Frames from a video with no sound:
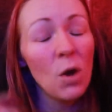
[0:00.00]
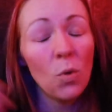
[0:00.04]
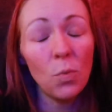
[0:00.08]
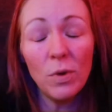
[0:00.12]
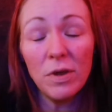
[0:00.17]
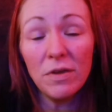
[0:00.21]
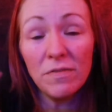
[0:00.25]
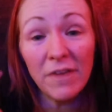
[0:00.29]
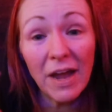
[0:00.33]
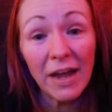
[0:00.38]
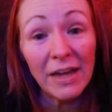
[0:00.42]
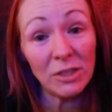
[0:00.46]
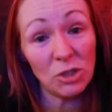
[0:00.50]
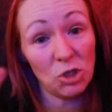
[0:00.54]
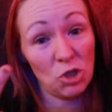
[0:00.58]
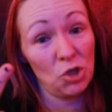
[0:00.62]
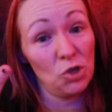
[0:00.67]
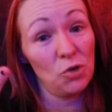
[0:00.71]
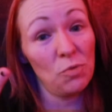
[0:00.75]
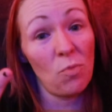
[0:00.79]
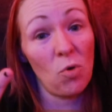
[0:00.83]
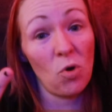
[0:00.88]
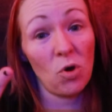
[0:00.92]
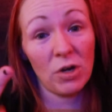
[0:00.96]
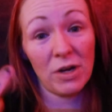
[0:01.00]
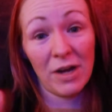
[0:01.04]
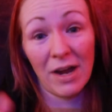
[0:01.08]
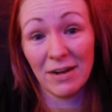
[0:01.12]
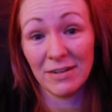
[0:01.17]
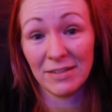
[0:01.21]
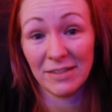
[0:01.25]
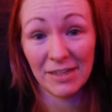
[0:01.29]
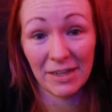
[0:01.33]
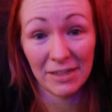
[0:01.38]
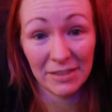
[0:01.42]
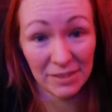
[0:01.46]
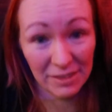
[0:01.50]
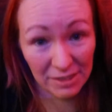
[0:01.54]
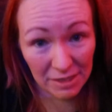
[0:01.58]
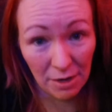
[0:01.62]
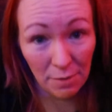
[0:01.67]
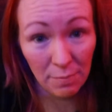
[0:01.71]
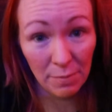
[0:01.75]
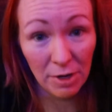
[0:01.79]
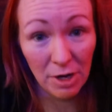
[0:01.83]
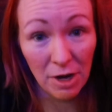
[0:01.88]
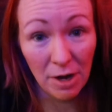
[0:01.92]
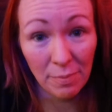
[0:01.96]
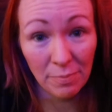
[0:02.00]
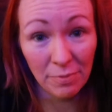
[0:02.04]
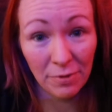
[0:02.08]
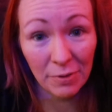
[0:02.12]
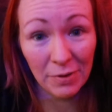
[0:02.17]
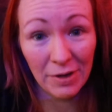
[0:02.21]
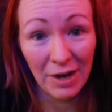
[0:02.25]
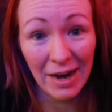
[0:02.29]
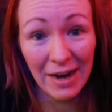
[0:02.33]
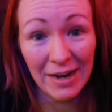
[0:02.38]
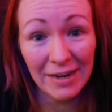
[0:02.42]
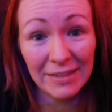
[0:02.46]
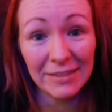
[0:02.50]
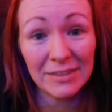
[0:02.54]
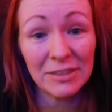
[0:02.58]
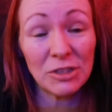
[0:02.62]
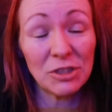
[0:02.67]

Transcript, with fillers: We've got two more contests coming up, okay?